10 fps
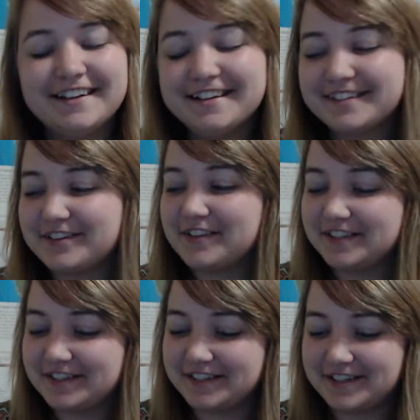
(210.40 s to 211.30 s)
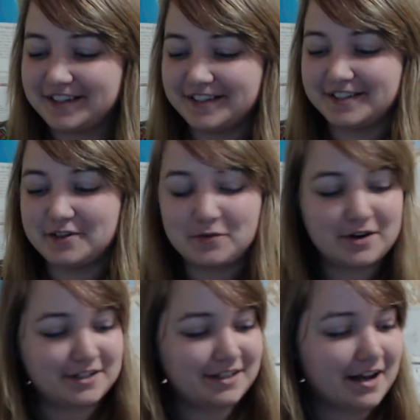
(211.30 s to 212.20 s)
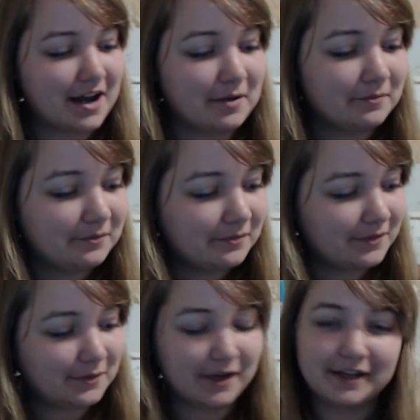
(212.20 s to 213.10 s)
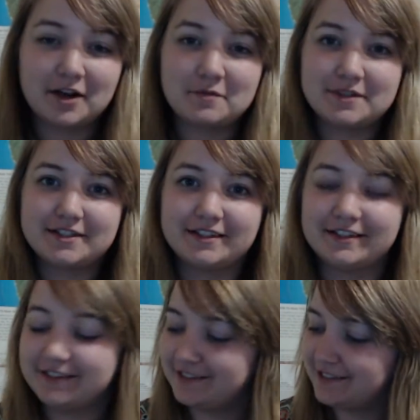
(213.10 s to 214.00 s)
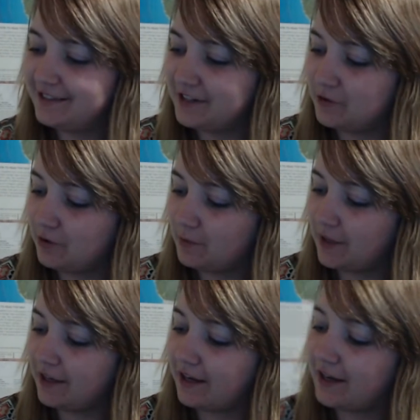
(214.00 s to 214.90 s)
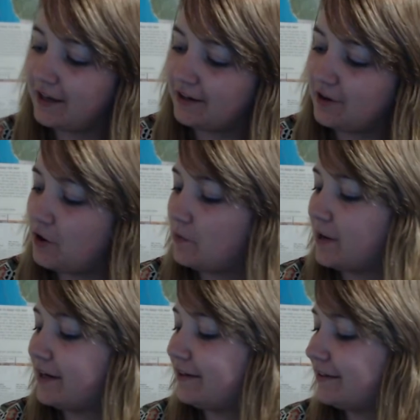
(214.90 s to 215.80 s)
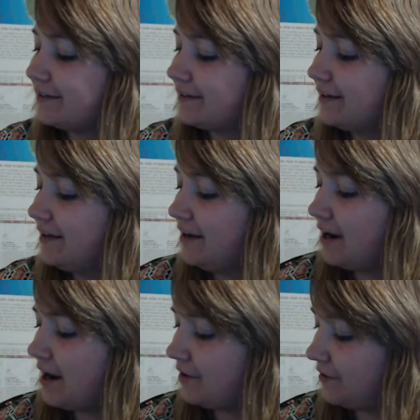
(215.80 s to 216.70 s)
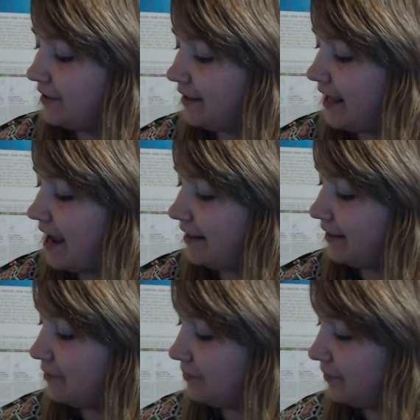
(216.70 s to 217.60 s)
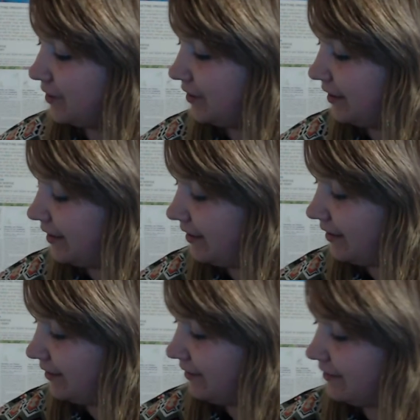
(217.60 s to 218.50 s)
So this is the worst time when it comes to grooming and coat maintenance. Other than that, they're really